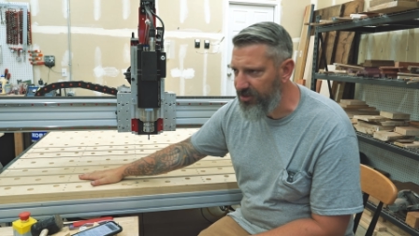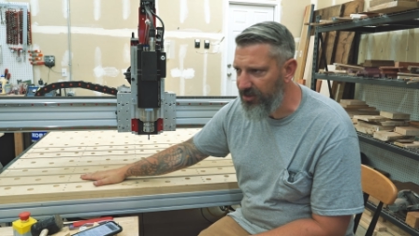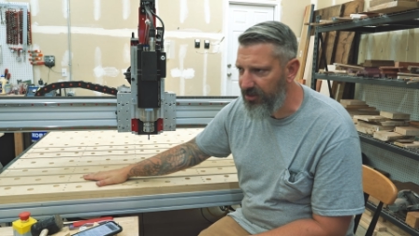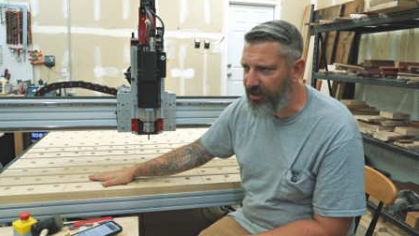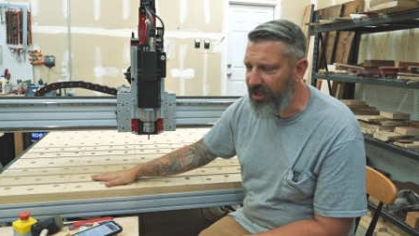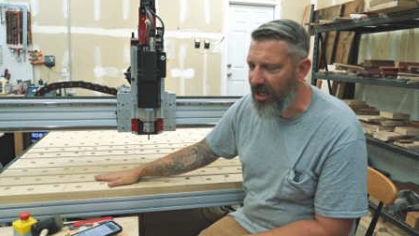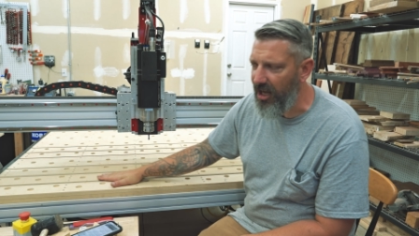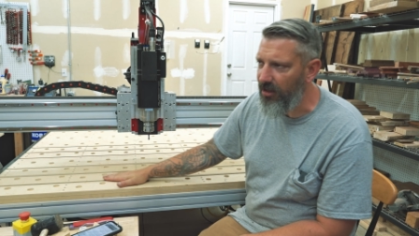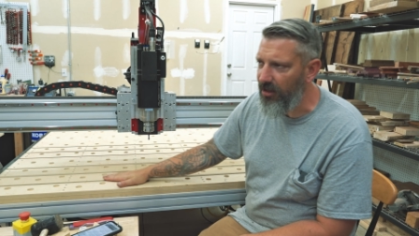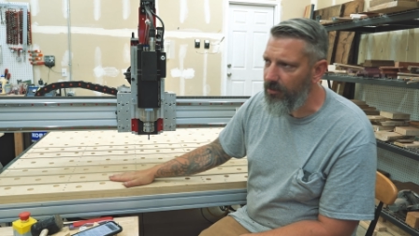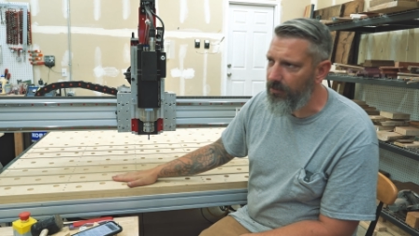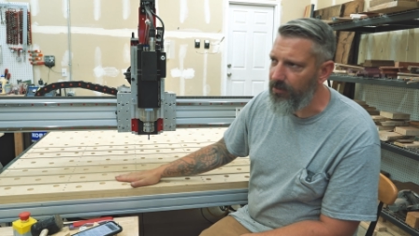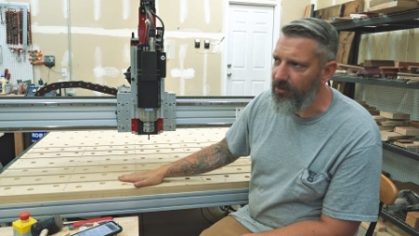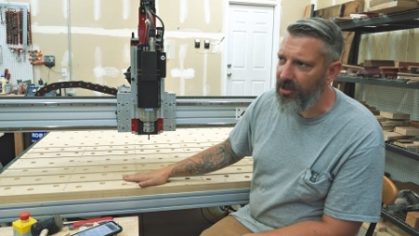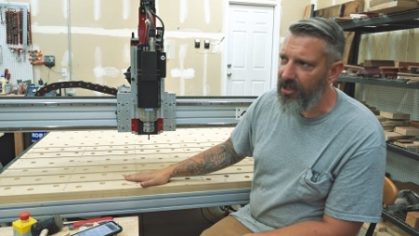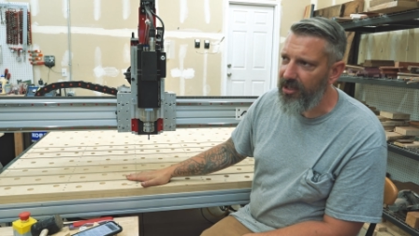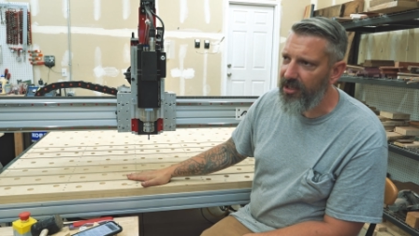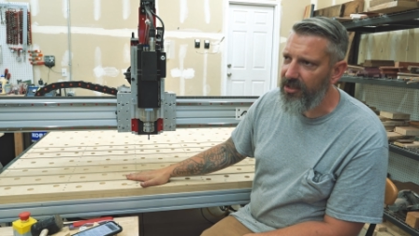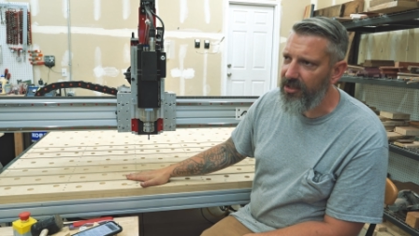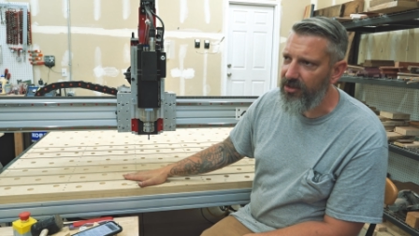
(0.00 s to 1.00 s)
You're
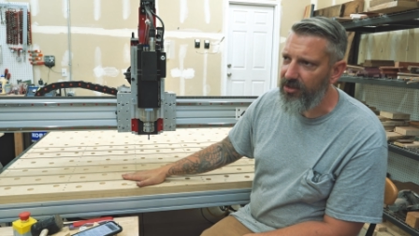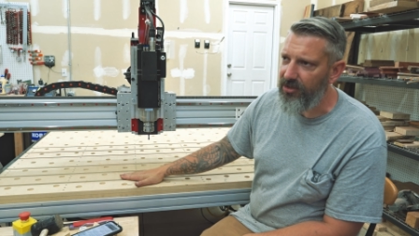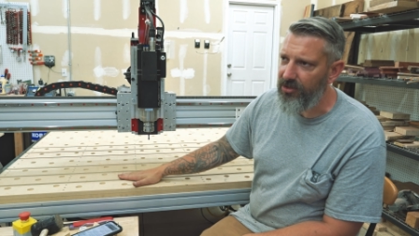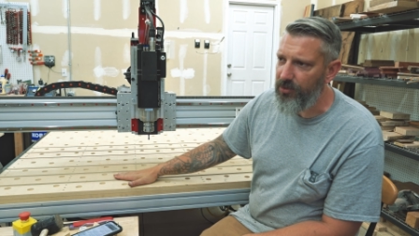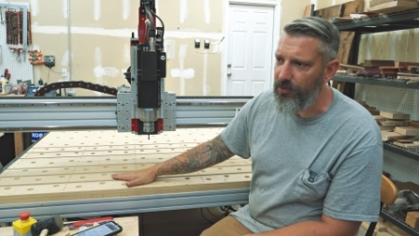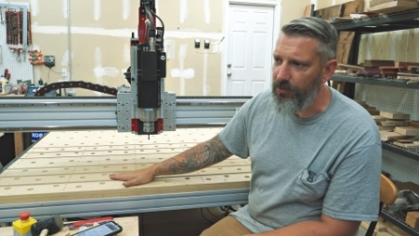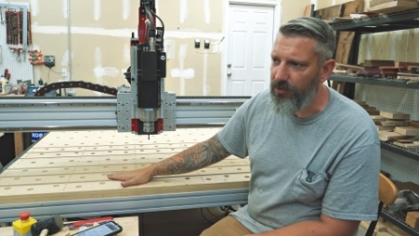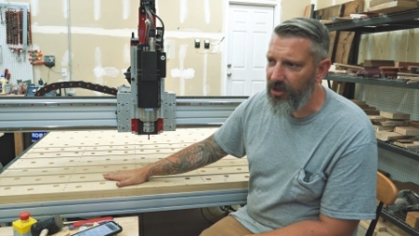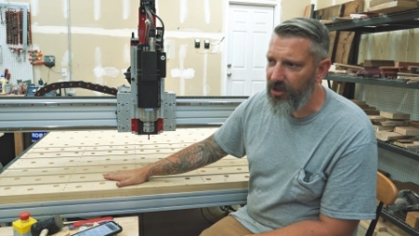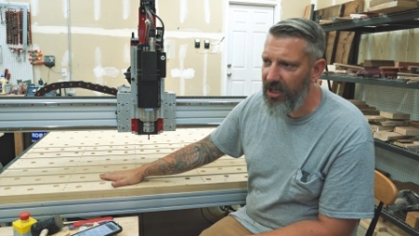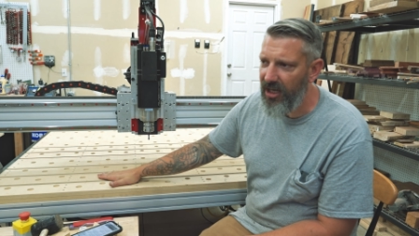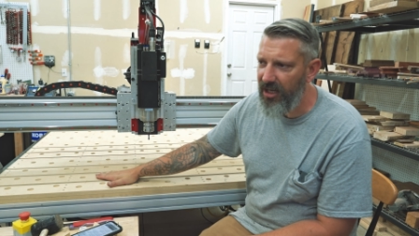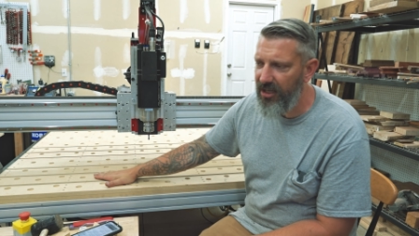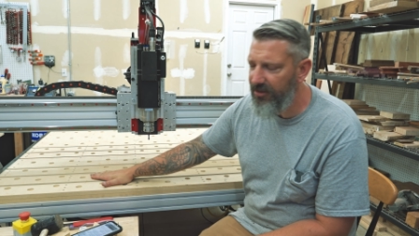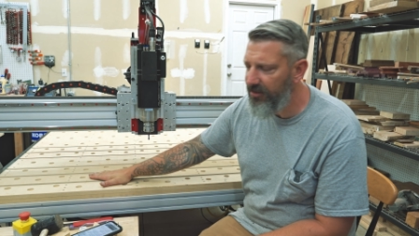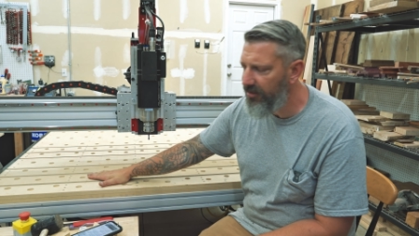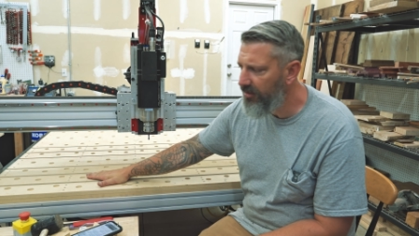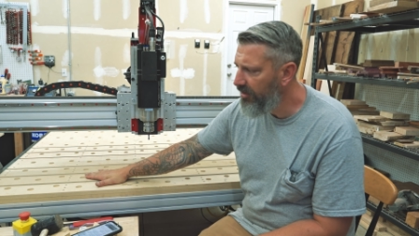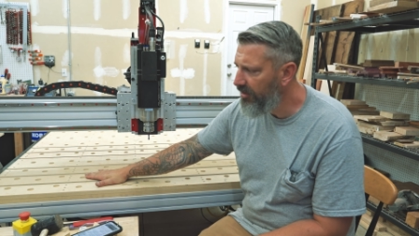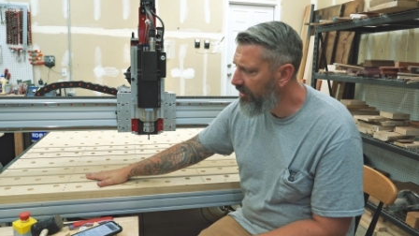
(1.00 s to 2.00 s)
calibrating your tool height